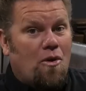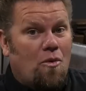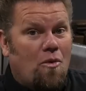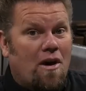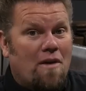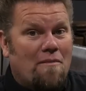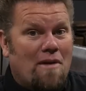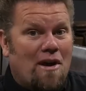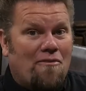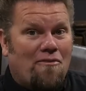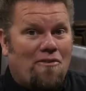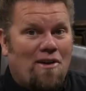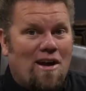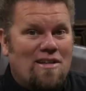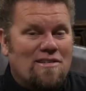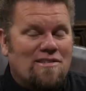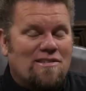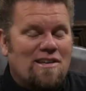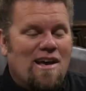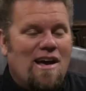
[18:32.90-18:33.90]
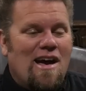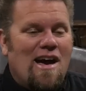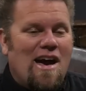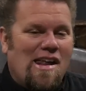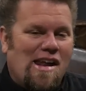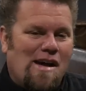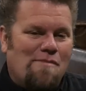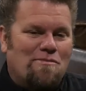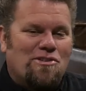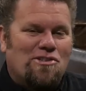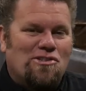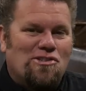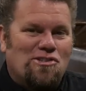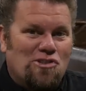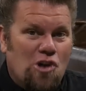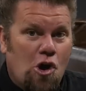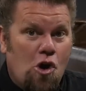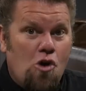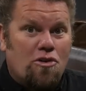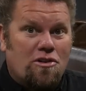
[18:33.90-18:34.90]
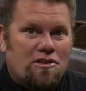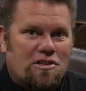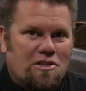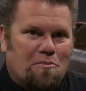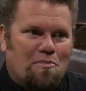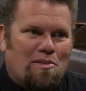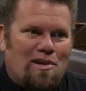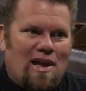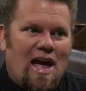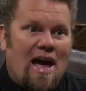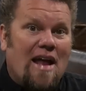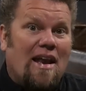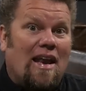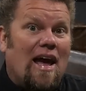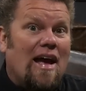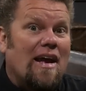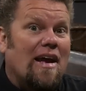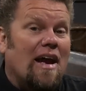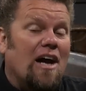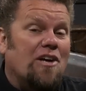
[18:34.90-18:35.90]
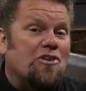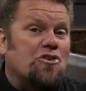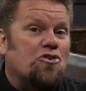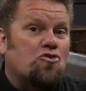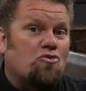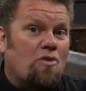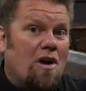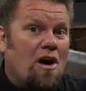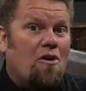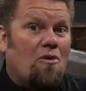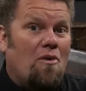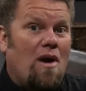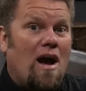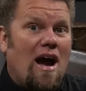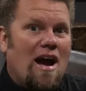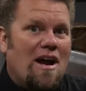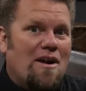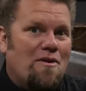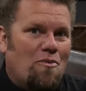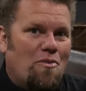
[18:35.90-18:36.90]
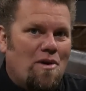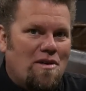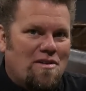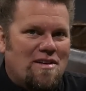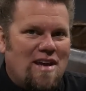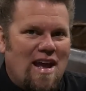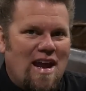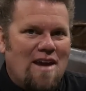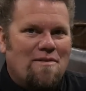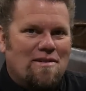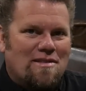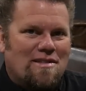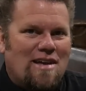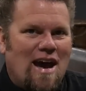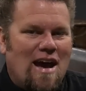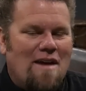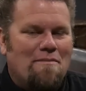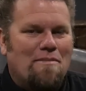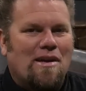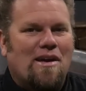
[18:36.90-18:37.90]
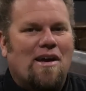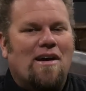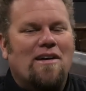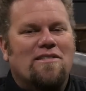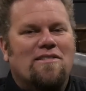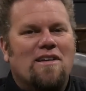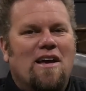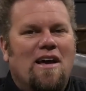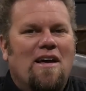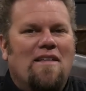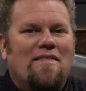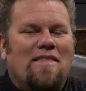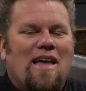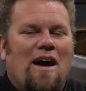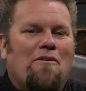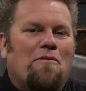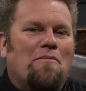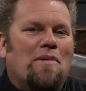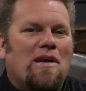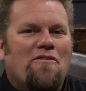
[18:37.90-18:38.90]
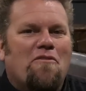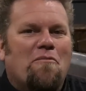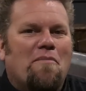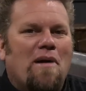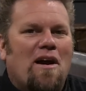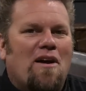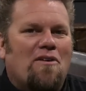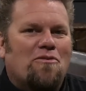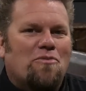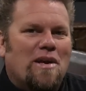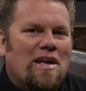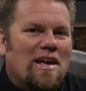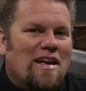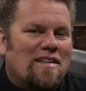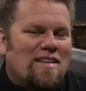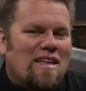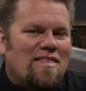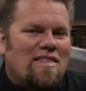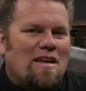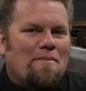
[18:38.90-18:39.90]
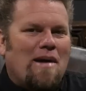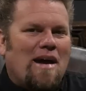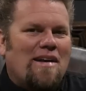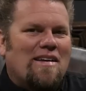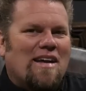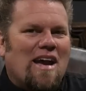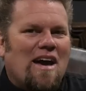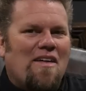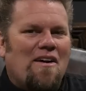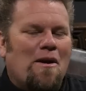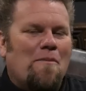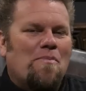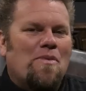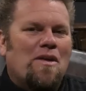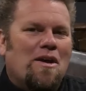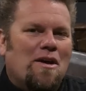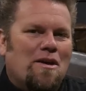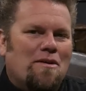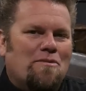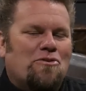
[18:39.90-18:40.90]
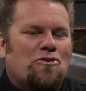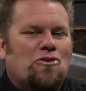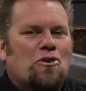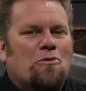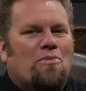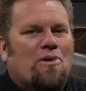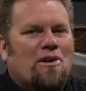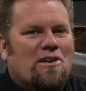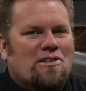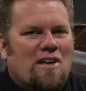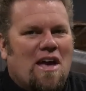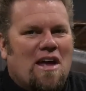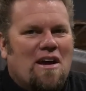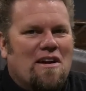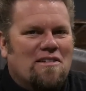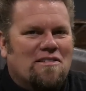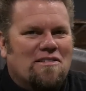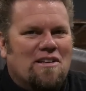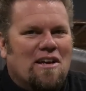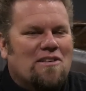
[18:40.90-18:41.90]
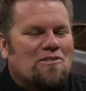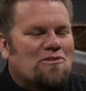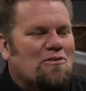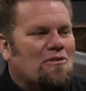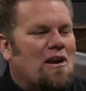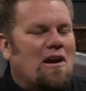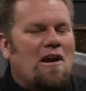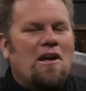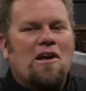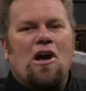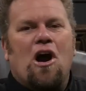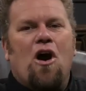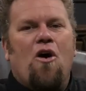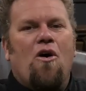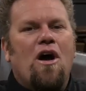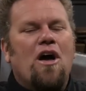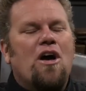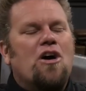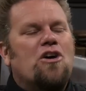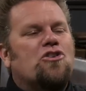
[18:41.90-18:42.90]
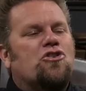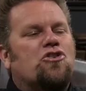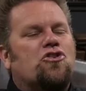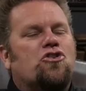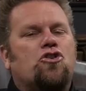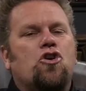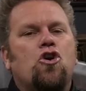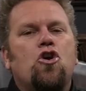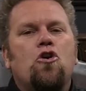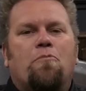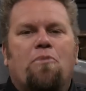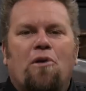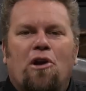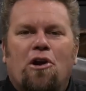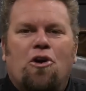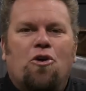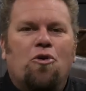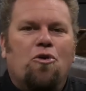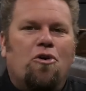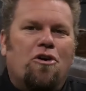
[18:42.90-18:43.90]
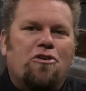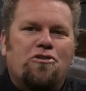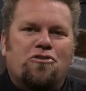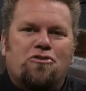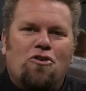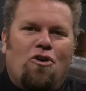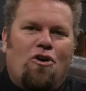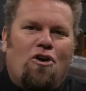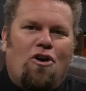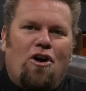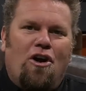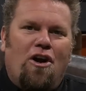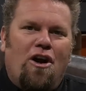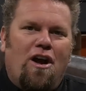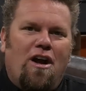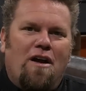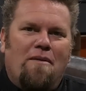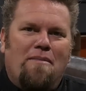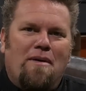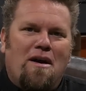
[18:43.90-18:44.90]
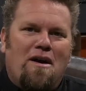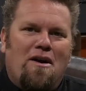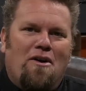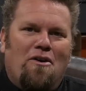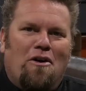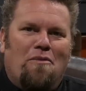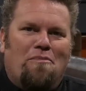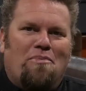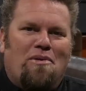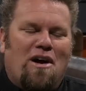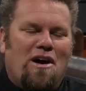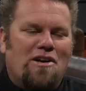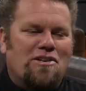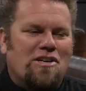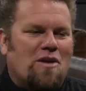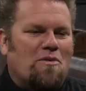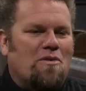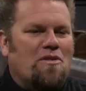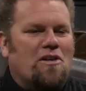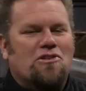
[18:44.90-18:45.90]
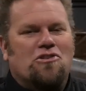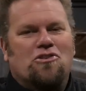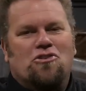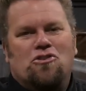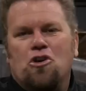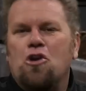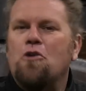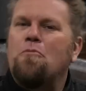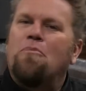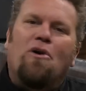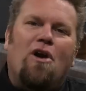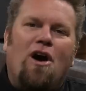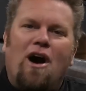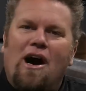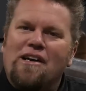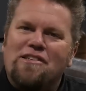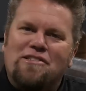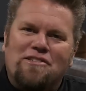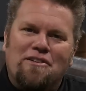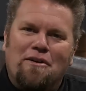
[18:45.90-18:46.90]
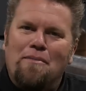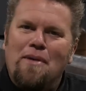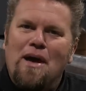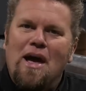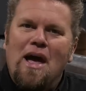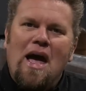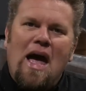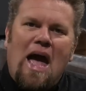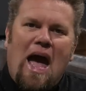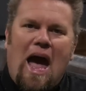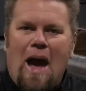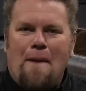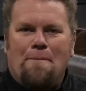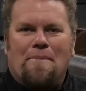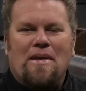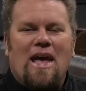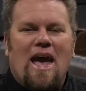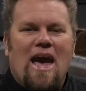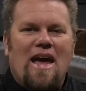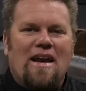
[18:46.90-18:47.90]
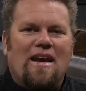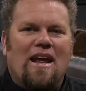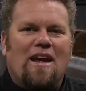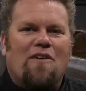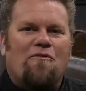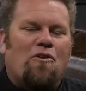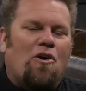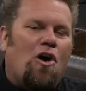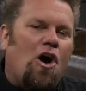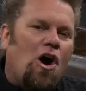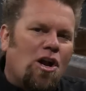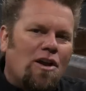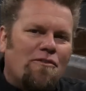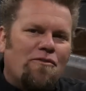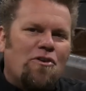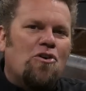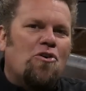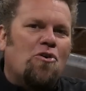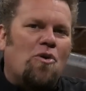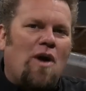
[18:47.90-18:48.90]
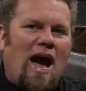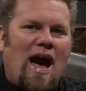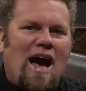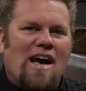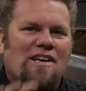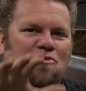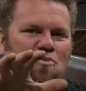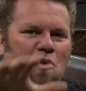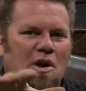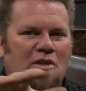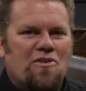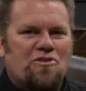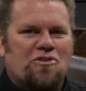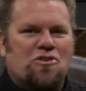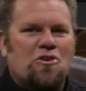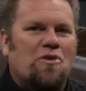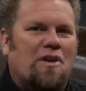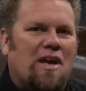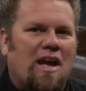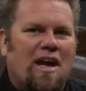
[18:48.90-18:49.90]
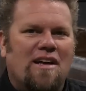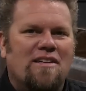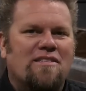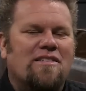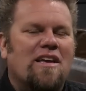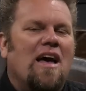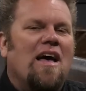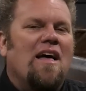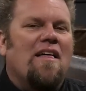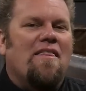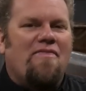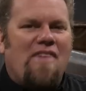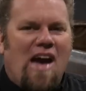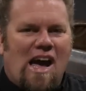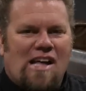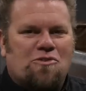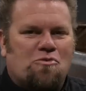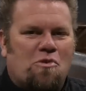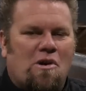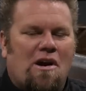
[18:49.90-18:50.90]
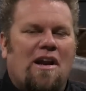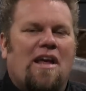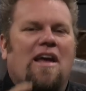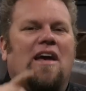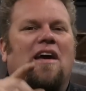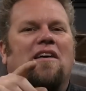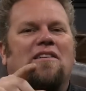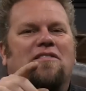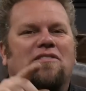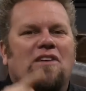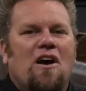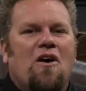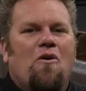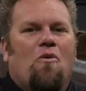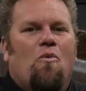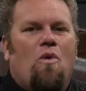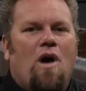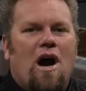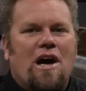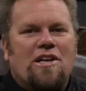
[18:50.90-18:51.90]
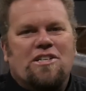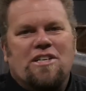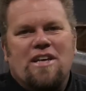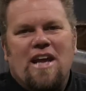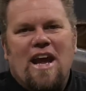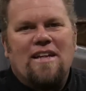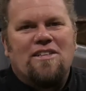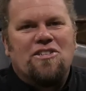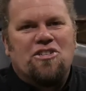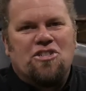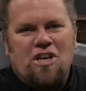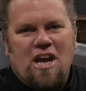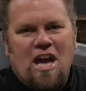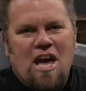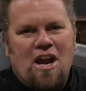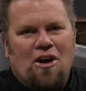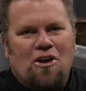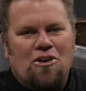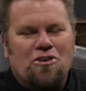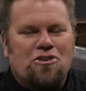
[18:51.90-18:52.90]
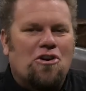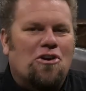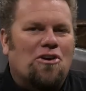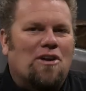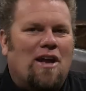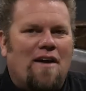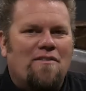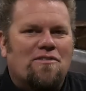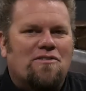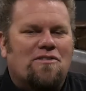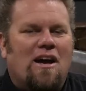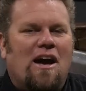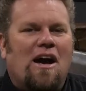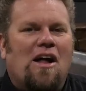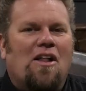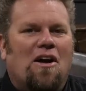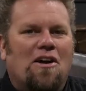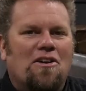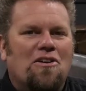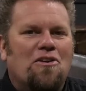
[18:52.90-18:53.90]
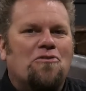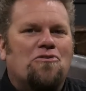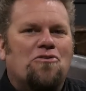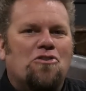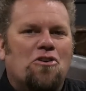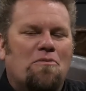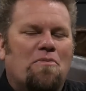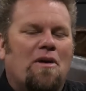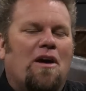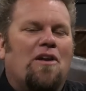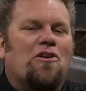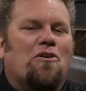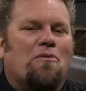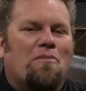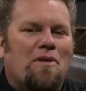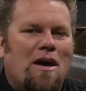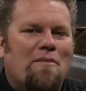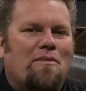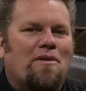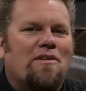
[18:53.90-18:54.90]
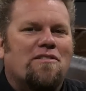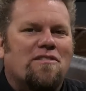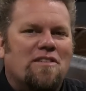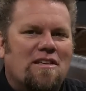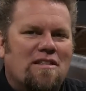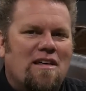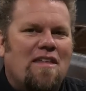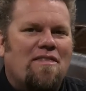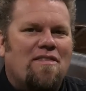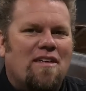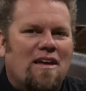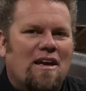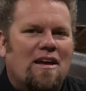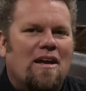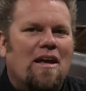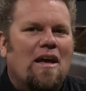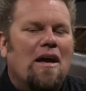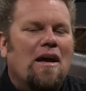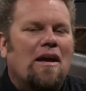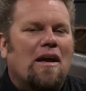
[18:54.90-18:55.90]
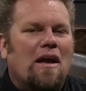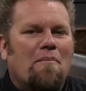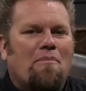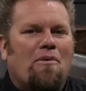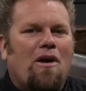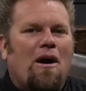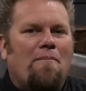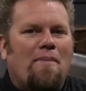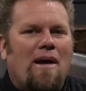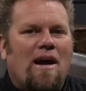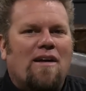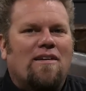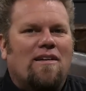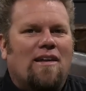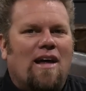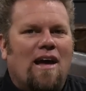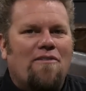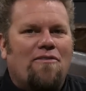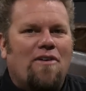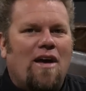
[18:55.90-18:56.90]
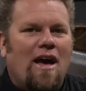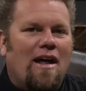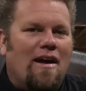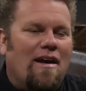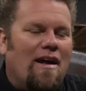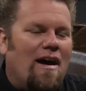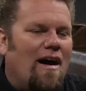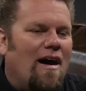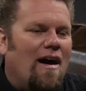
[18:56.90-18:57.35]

one of my friends, and I'm stoked to plan like a trail ride with Nate with that, because that would be even better. When he gets that thing back together, super excited to see it. So there you go. Super cool story about an old project with a super awesome happy ending. For all of you who asked where the Zook is, that's where it is. Watch Nate's channel, Dirt Lifestyle, on YouTube, and you'll be able to see that thing get brought back to life, and